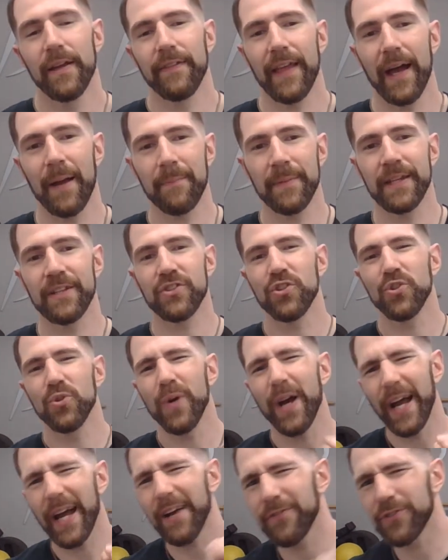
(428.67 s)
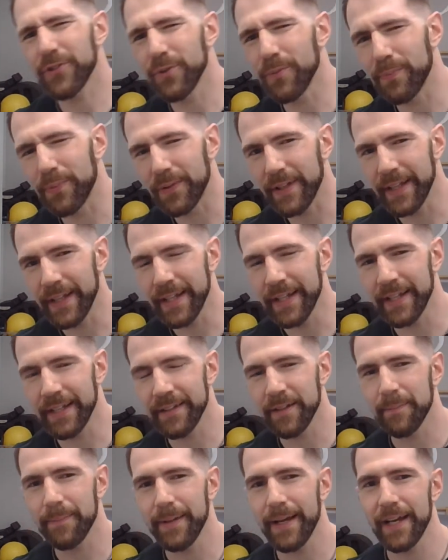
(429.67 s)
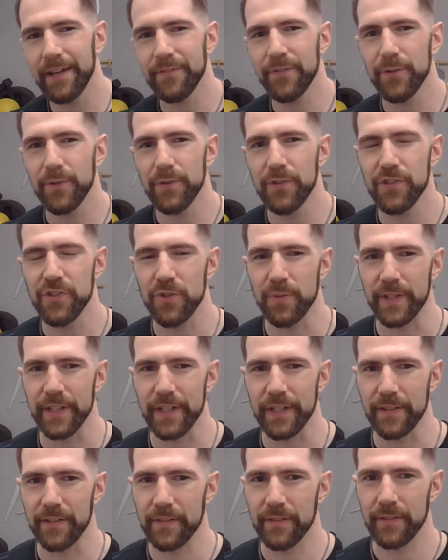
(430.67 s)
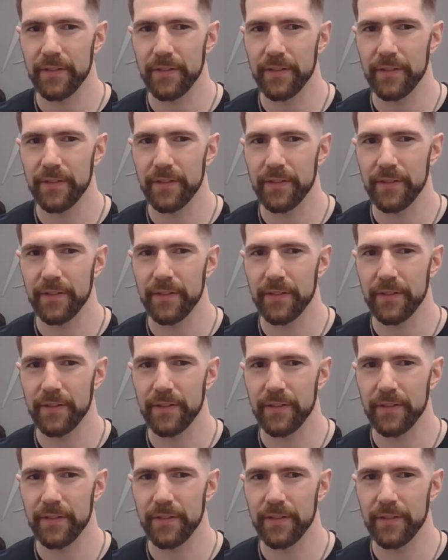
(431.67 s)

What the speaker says: That means you have to plan the bad foods you eat.